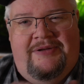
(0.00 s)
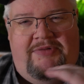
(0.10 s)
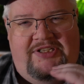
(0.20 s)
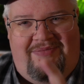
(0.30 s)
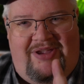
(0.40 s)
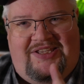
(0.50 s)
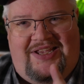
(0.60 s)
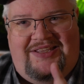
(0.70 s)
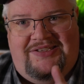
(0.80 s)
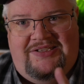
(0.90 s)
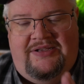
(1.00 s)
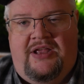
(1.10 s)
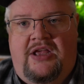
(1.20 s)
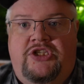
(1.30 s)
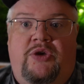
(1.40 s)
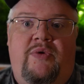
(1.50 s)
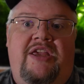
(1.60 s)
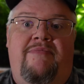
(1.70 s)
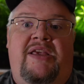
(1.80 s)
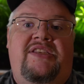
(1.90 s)
Does that make sense? So we
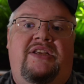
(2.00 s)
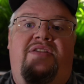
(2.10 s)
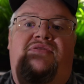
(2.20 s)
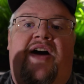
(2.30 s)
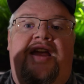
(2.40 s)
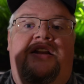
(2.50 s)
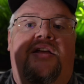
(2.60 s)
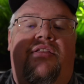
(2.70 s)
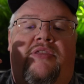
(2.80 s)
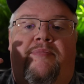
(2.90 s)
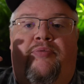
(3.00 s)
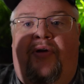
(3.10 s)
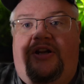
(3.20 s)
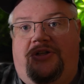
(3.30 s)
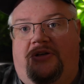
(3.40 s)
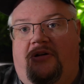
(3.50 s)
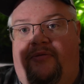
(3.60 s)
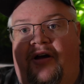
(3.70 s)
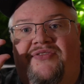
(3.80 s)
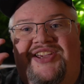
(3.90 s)
can basically find the pressure
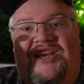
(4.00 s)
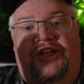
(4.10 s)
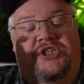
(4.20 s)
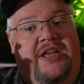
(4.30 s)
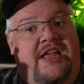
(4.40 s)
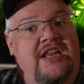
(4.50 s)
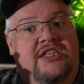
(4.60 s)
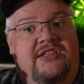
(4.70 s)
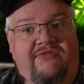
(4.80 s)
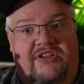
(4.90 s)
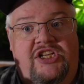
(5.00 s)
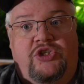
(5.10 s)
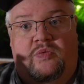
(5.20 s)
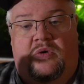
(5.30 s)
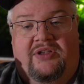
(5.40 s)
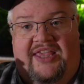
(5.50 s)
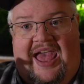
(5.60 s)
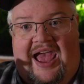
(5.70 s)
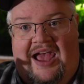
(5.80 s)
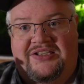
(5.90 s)
of each individual
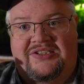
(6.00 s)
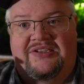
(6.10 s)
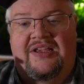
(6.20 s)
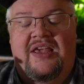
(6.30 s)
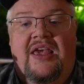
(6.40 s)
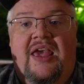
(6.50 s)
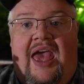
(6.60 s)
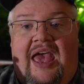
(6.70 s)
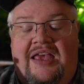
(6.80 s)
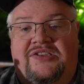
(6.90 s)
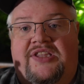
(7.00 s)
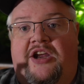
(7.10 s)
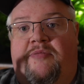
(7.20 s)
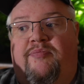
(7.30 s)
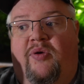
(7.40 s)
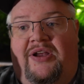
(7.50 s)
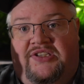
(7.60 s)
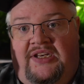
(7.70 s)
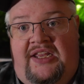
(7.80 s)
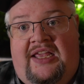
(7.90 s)
gas as they are
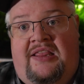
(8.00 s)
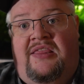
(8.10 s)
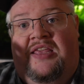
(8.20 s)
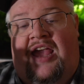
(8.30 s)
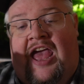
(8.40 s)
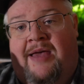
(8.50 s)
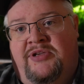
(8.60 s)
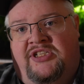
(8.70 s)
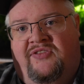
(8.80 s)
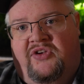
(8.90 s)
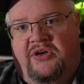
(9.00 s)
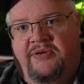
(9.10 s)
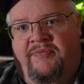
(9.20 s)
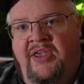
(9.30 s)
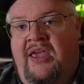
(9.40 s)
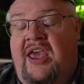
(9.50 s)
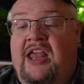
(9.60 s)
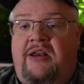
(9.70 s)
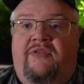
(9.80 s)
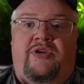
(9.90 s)
present in the atmosphere.
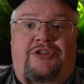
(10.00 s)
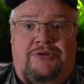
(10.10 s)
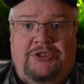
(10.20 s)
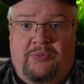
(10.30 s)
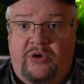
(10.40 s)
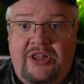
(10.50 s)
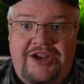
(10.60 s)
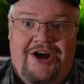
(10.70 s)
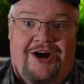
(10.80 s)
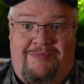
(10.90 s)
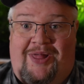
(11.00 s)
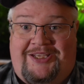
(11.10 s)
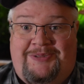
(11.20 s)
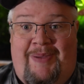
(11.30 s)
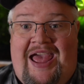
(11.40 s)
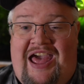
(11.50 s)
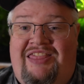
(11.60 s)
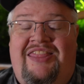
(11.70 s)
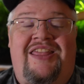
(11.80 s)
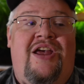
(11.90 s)
And if we do some really complex
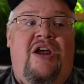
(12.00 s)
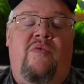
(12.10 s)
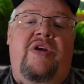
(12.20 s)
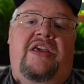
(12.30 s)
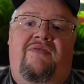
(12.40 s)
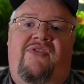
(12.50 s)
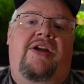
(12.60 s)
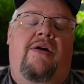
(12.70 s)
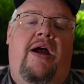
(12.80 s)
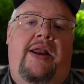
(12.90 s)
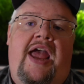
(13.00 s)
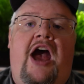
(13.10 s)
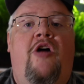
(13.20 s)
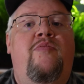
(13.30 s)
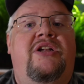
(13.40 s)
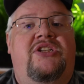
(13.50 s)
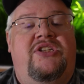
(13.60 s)
math, we can figure out how much